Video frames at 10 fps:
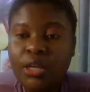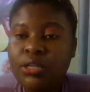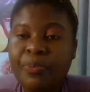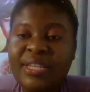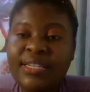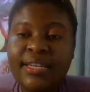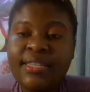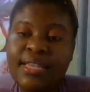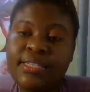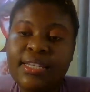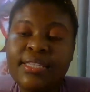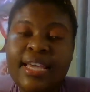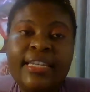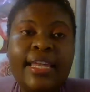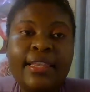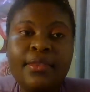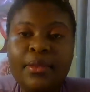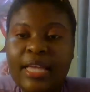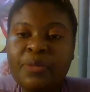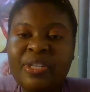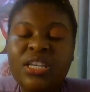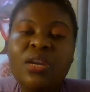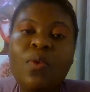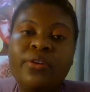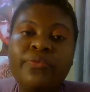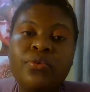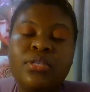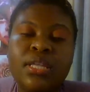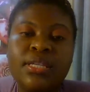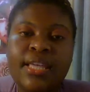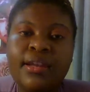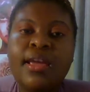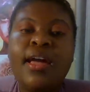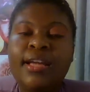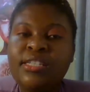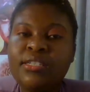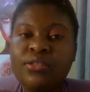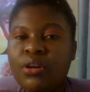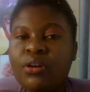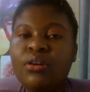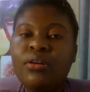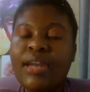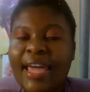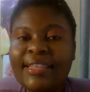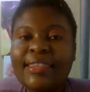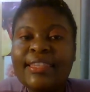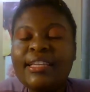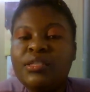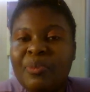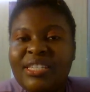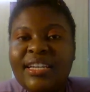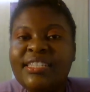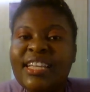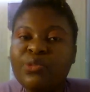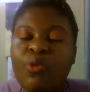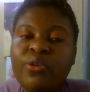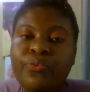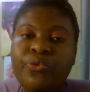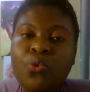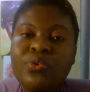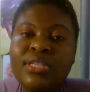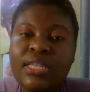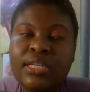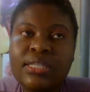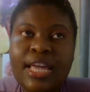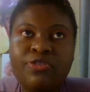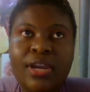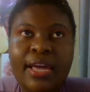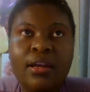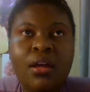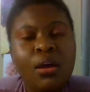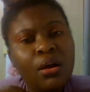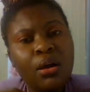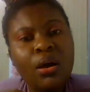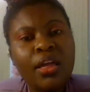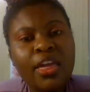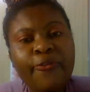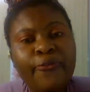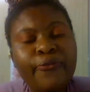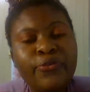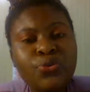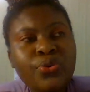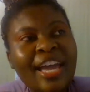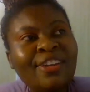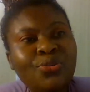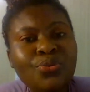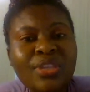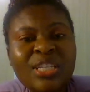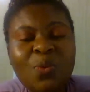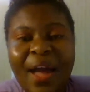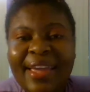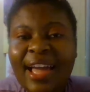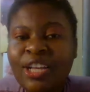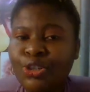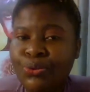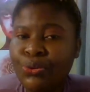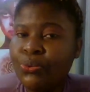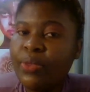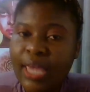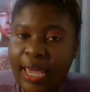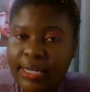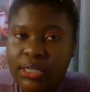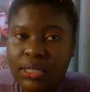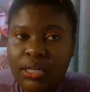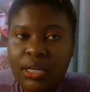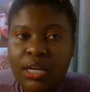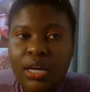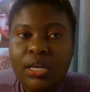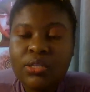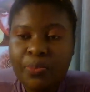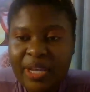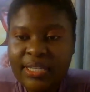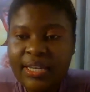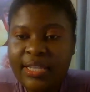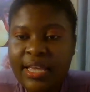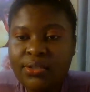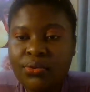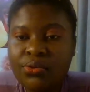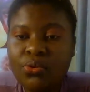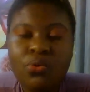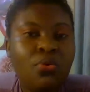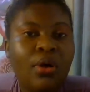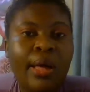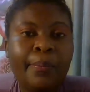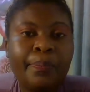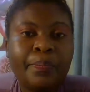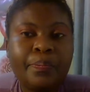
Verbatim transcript: So basically, that's just that. That's basically one of those things that I just like. It's basically just one of those things that you're like, if you can do this, why can't you do that? So basically, that's also um,